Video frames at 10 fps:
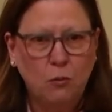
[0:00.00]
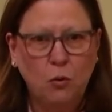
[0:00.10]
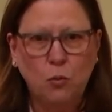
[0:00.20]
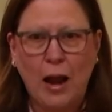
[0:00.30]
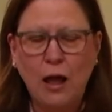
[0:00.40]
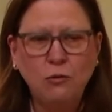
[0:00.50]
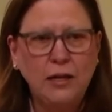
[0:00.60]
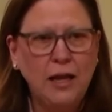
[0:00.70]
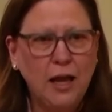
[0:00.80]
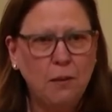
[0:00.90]
And we're
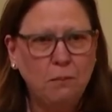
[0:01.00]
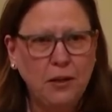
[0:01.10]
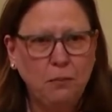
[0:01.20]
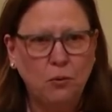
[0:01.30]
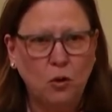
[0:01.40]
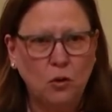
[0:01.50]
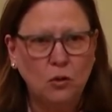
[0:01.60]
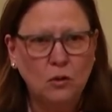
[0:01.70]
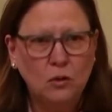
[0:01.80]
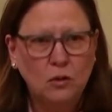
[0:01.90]
rounding up
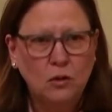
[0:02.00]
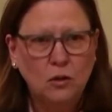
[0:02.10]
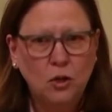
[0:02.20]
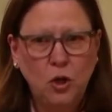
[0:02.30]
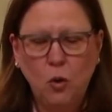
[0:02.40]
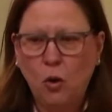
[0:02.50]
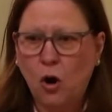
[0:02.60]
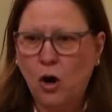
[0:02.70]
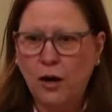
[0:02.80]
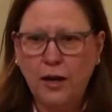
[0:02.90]
people who
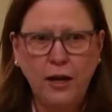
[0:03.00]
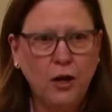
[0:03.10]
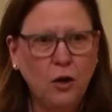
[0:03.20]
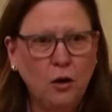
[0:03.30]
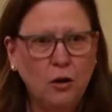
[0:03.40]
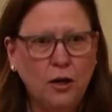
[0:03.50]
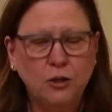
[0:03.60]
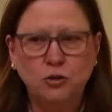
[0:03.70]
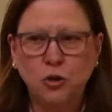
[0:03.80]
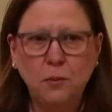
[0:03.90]
are here
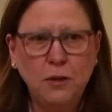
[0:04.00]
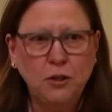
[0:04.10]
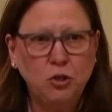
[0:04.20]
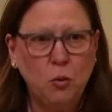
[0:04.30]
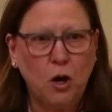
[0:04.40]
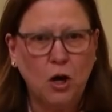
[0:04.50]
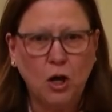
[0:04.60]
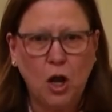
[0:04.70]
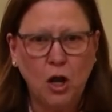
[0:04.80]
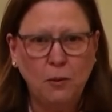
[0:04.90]
contributing to our
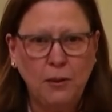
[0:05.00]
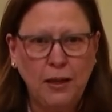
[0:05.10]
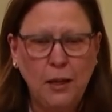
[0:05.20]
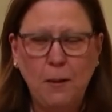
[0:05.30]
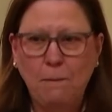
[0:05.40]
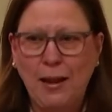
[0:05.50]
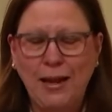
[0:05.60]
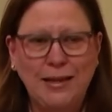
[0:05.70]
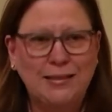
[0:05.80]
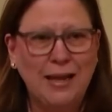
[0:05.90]
economy,
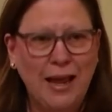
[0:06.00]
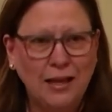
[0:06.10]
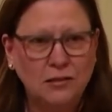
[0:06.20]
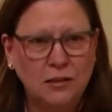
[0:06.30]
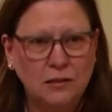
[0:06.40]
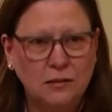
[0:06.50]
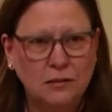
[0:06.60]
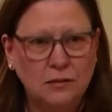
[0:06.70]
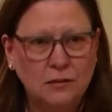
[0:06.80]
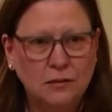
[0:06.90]
paying
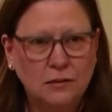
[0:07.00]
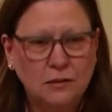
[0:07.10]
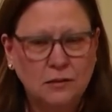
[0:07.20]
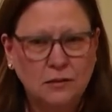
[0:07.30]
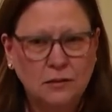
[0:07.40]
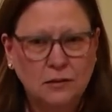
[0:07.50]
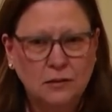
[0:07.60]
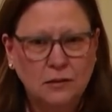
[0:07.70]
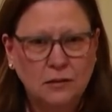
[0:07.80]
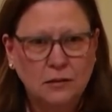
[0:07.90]
taxes,
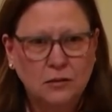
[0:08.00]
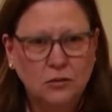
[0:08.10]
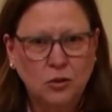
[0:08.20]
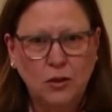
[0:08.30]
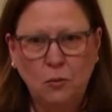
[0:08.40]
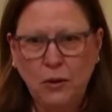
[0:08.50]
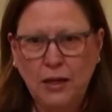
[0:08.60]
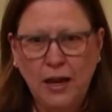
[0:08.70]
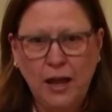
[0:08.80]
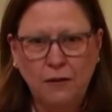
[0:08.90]
so that we
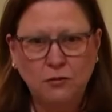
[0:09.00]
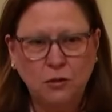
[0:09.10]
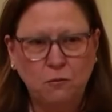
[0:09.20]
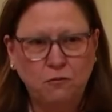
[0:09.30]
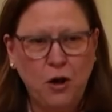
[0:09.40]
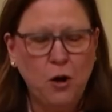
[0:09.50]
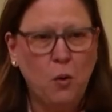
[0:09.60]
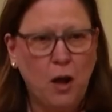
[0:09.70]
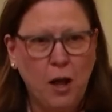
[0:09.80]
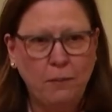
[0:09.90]
can have some
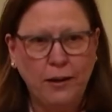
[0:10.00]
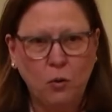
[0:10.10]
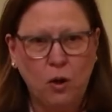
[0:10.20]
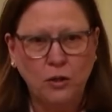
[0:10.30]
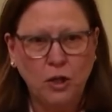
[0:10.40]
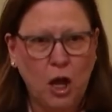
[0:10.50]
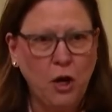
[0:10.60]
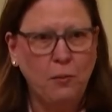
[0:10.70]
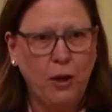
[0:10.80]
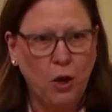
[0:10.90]
photo op in
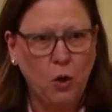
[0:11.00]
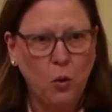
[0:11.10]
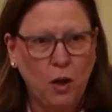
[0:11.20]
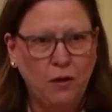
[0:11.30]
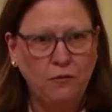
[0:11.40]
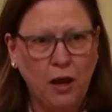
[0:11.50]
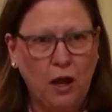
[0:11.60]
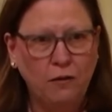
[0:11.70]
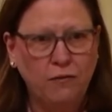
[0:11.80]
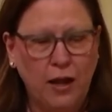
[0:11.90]
Guantanamo of
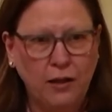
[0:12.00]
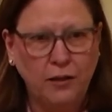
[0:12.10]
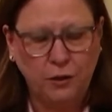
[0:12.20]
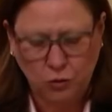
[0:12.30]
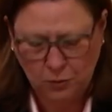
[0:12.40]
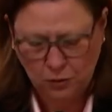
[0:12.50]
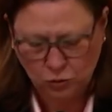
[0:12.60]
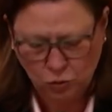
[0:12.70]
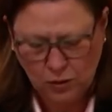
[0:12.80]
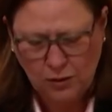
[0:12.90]
nonviolent
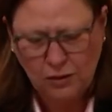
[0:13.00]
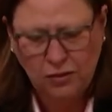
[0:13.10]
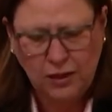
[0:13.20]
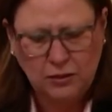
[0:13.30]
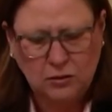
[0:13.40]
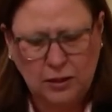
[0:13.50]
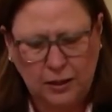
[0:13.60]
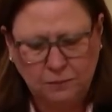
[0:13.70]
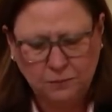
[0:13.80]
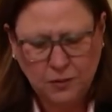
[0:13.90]
criminals. One of the things
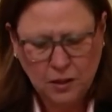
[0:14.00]
that